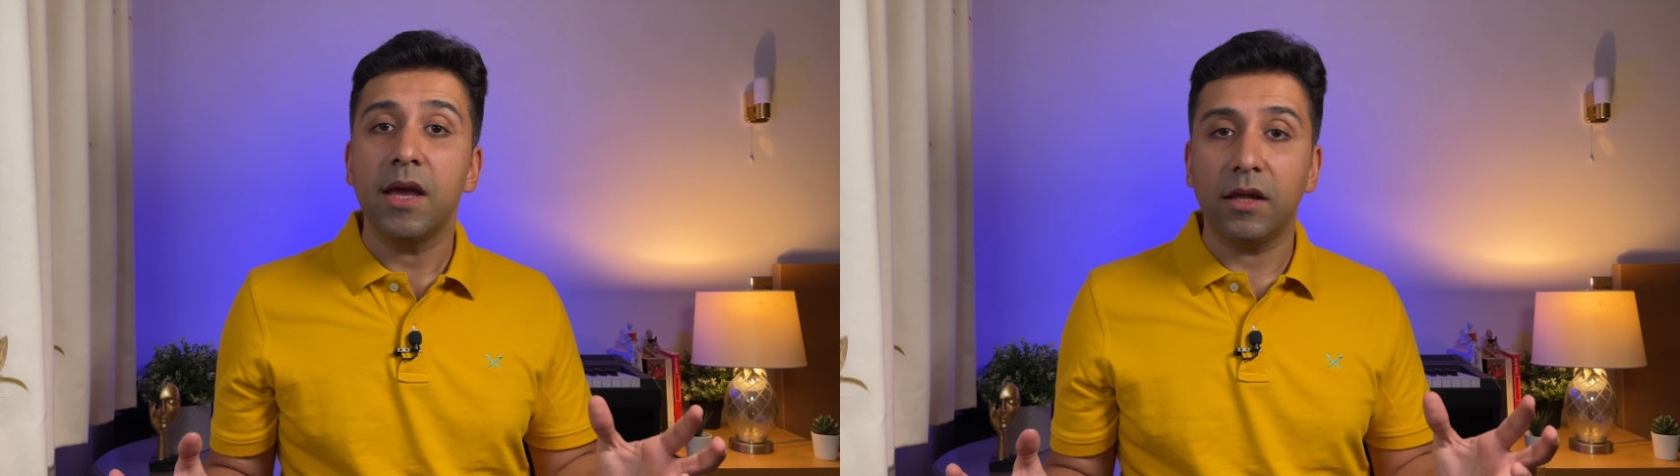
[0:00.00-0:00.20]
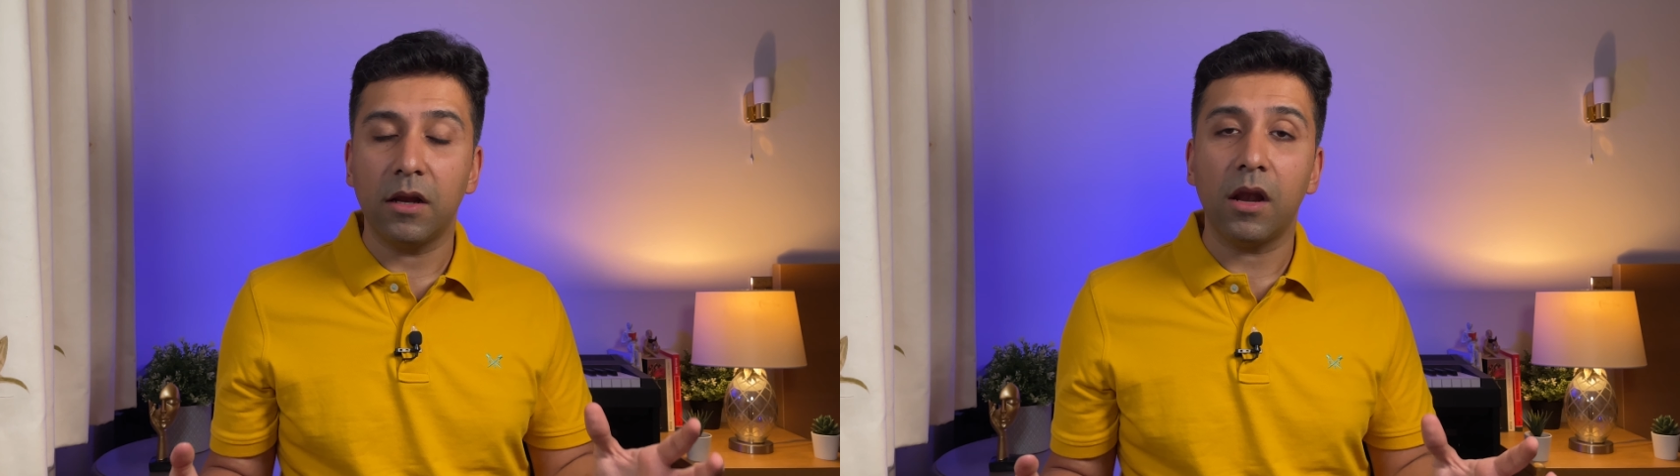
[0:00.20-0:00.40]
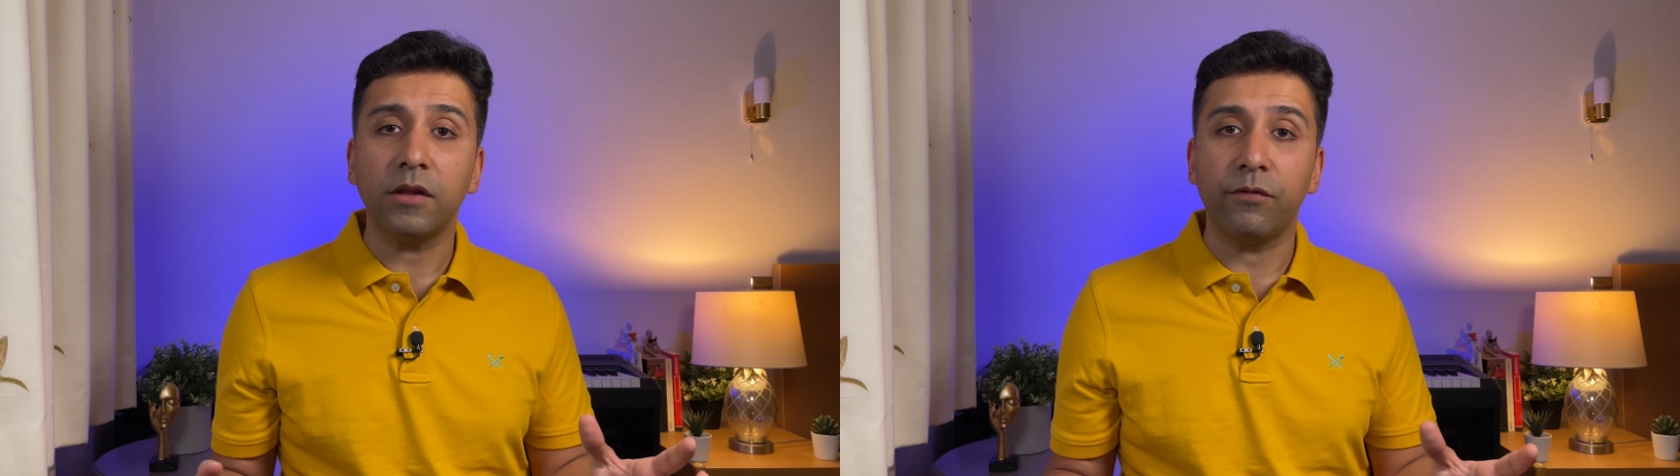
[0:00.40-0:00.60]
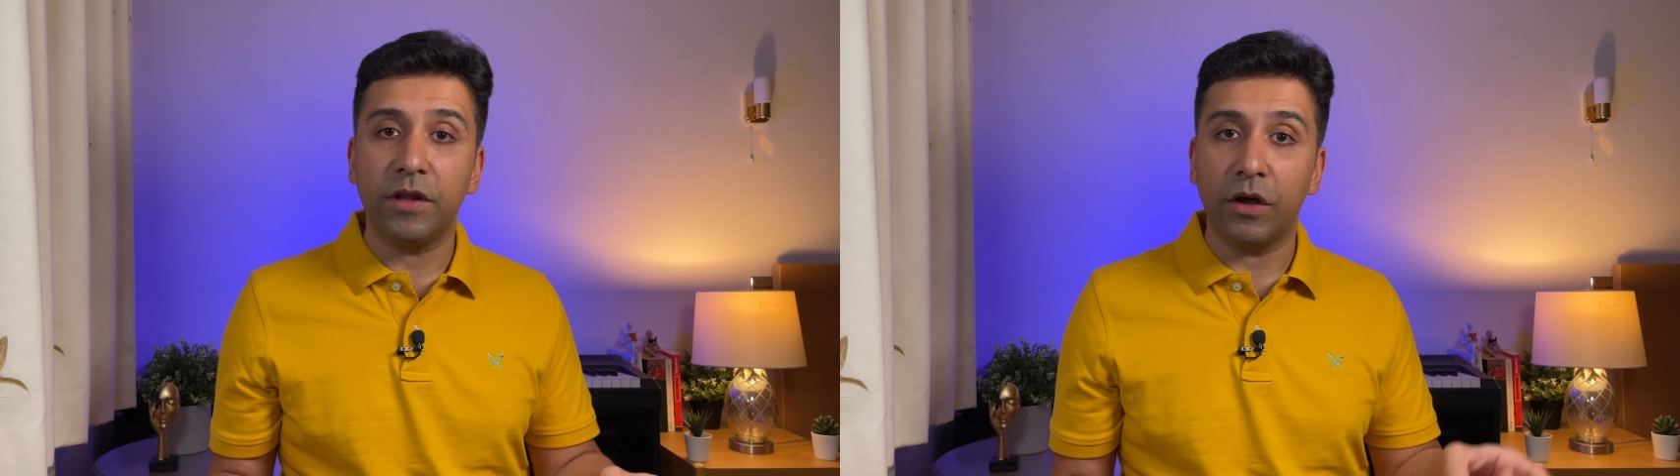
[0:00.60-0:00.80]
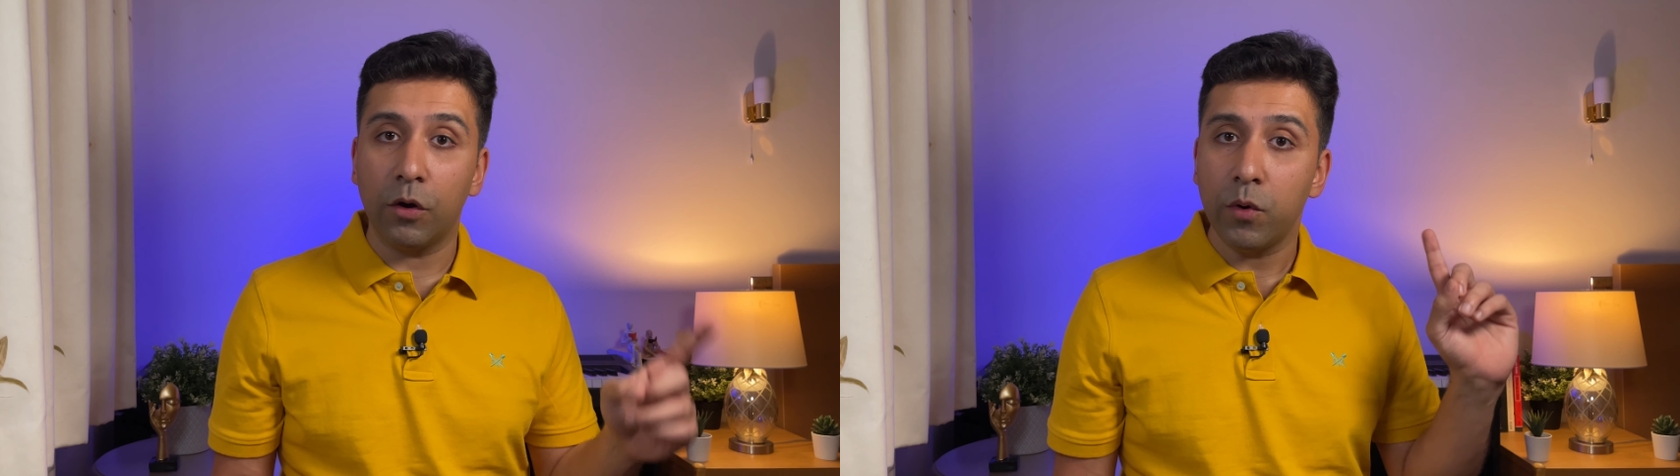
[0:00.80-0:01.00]
in another
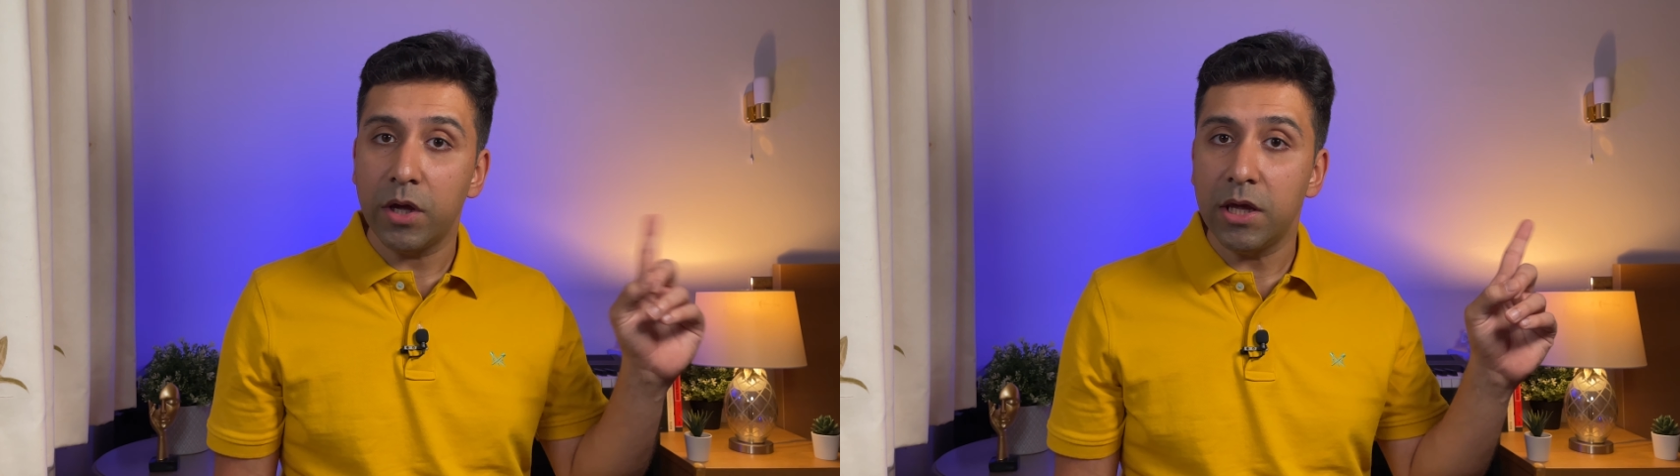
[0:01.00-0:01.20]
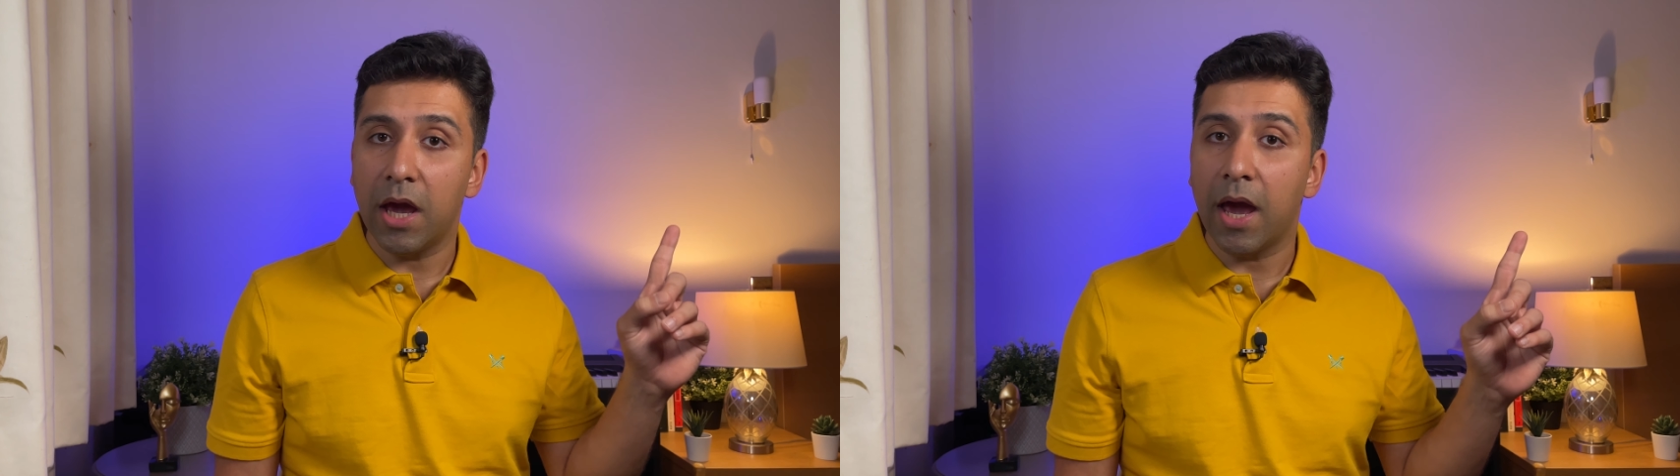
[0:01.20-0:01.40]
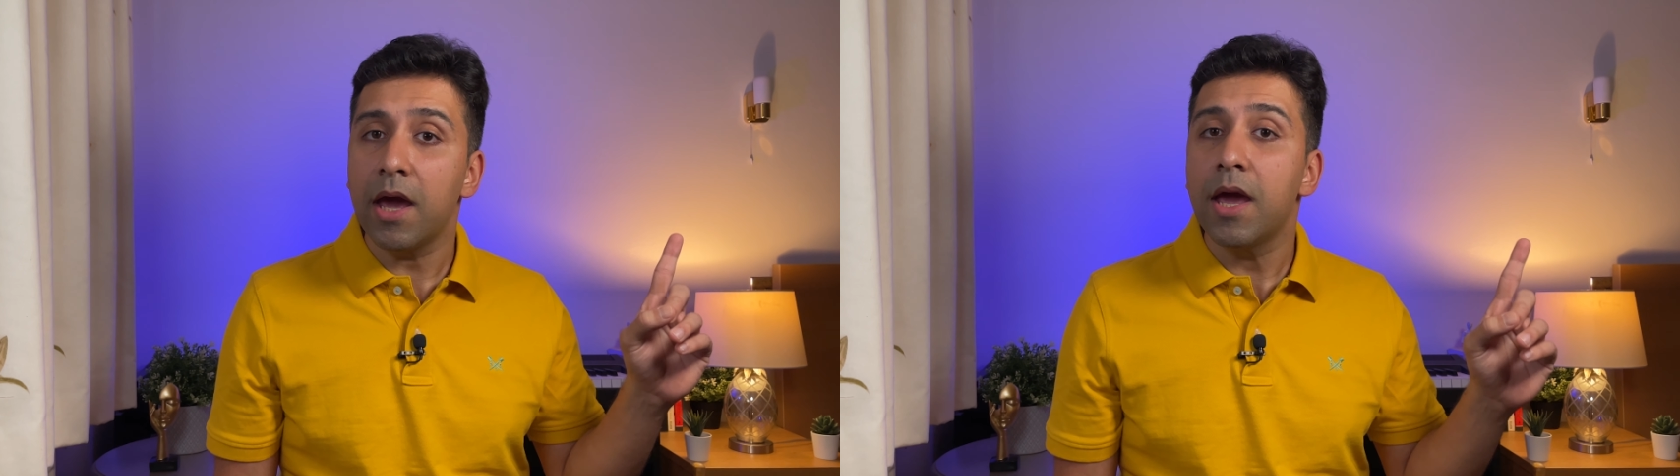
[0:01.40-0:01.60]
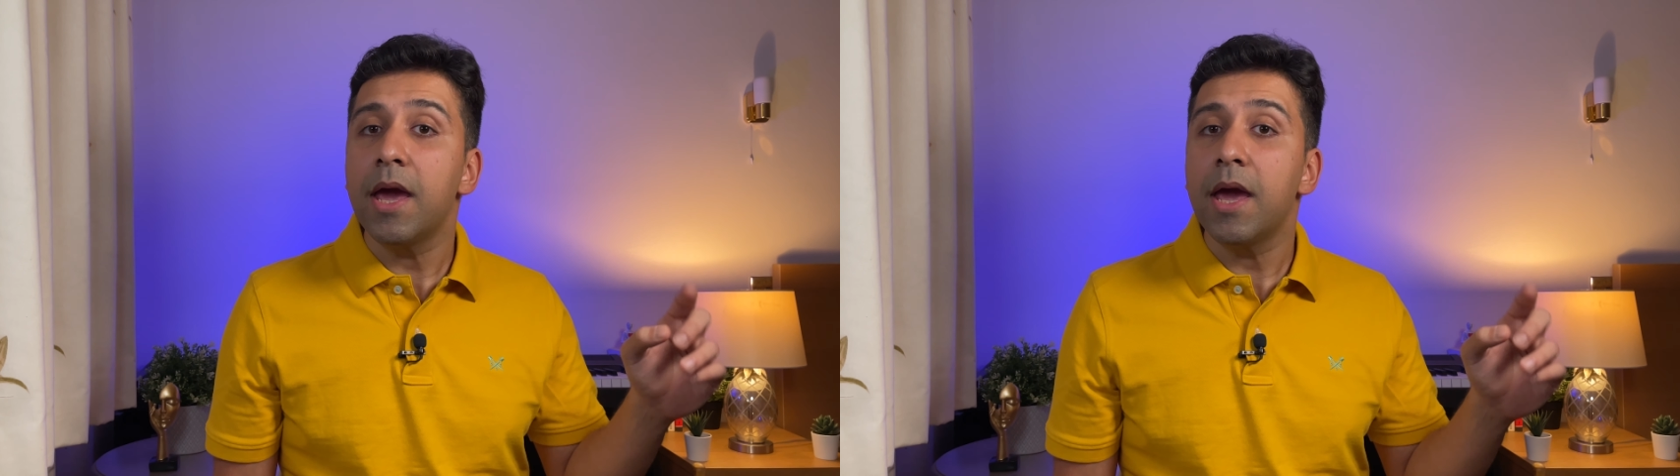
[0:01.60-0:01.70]
video here